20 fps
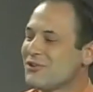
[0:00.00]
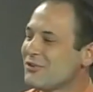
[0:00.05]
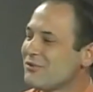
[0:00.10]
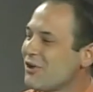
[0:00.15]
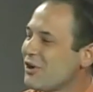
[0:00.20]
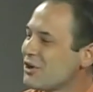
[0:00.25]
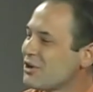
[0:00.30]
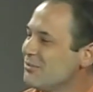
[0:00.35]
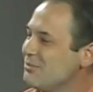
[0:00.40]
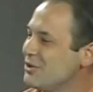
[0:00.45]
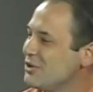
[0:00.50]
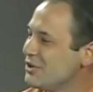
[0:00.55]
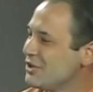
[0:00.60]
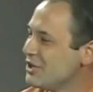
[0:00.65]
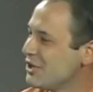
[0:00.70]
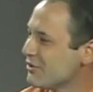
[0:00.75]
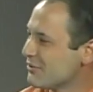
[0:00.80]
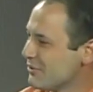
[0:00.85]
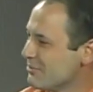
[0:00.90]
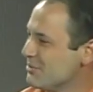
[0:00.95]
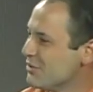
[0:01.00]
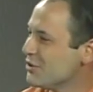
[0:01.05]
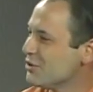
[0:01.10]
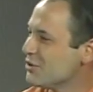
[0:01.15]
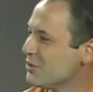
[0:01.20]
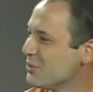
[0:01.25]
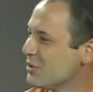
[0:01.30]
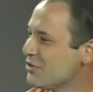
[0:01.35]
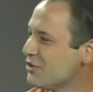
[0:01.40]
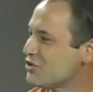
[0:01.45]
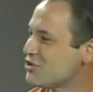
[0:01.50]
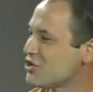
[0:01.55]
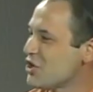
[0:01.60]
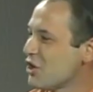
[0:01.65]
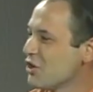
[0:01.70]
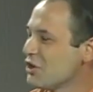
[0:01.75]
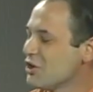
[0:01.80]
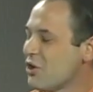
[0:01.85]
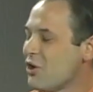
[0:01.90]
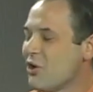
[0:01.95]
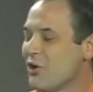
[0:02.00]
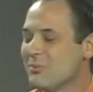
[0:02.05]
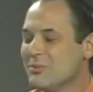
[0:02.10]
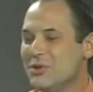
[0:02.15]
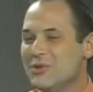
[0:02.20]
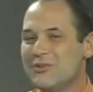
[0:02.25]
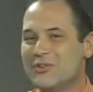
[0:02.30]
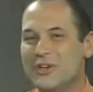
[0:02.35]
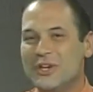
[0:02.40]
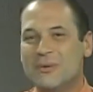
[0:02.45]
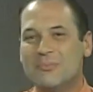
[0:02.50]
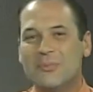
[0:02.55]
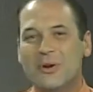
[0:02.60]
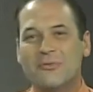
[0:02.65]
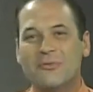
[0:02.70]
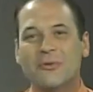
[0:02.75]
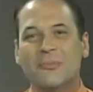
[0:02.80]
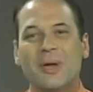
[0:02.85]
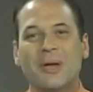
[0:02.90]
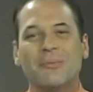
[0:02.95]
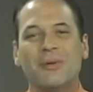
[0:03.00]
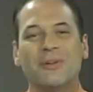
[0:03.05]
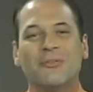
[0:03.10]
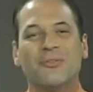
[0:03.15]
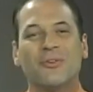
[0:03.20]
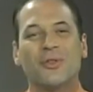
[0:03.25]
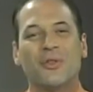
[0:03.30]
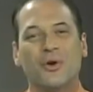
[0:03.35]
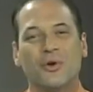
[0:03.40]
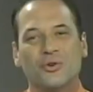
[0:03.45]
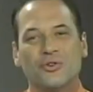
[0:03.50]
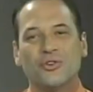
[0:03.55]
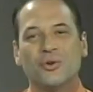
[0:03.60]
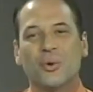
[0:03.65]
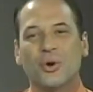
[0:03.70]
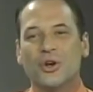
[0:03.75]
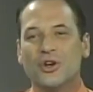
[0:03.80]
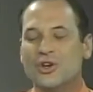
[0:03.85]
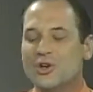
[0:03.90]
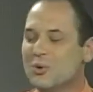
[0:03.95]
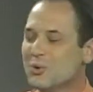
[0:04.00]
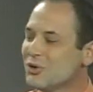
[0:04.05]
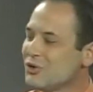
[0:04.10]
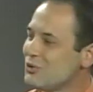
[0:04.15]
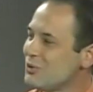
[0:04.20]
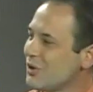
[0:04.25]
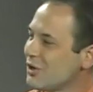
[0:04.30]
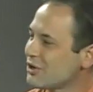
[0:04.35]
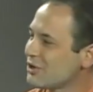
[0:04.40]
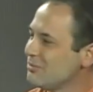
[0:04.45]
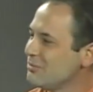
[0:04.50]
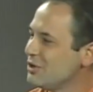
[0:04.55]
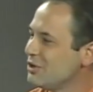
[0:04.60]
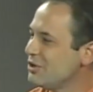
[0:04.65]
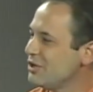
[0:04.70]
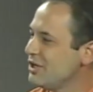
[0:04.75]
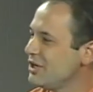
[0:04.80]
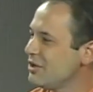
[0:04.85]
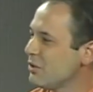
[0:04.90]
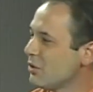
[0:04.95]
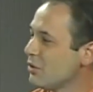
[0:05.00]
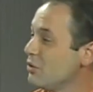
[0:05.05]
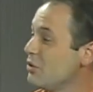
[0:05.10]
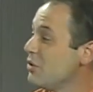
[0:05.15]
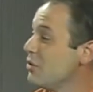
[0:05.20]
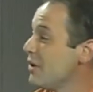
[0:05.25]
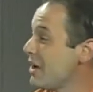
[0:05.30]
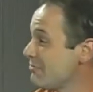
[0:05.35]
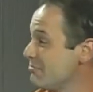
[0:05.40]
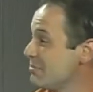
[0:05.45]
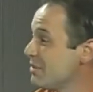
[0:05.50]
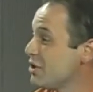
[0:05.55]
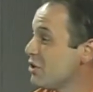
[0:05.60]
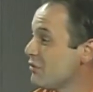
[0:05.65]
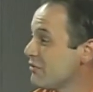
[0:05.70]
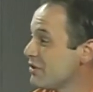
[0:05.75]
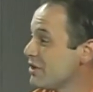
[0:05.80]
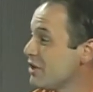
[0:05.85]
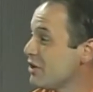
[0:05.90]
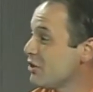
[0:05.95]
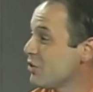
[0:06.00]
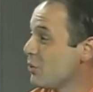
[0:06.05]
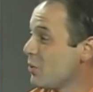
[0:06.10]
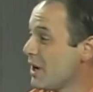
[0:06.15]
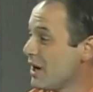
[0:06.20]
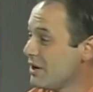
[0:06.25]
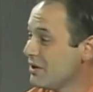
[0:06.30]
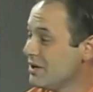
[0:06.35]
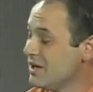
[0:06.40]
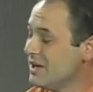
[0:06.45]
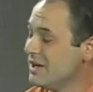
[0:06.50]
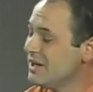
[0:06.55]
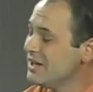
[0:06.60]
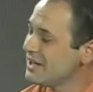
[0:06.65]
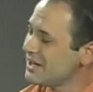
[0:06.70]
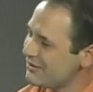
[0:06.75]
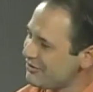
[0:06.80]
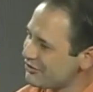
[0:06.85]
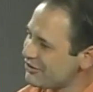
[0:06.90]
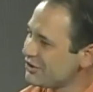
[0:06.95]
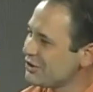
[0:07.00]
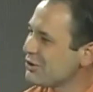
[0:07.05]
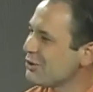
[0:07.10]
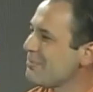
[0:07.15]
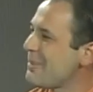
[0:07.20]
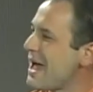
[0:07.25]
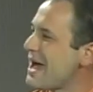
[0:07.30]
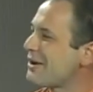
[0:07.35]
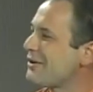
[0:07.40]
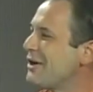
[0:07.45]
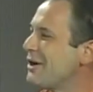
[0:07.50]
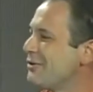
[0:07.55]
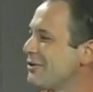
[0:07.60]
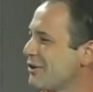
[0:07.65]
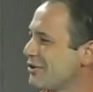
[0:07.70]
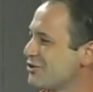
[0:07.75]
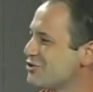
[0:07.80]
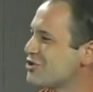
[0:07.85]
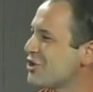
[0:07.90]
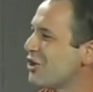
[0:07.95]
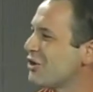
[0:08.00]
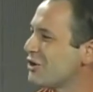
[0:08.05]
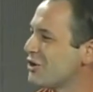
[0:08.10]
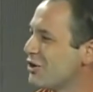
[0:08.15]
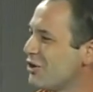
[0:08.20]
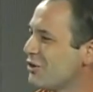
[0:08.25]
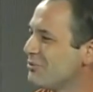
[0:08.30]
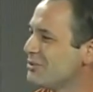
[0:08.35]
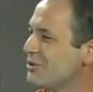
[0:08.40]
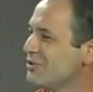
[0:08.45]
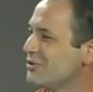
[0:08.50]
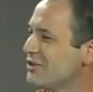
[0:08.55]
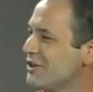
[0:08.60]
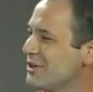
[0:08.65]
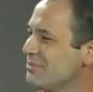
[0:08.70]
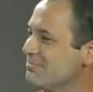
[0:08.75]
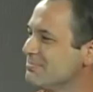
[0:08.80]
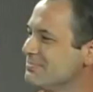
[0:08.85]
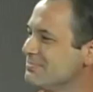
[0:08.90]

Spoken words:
of our community are familiar with the Sharlot Hall Museum, but for those who are newer to our community or who haven't been over there in a while, give us a little background on the Sharlot Hall Museum.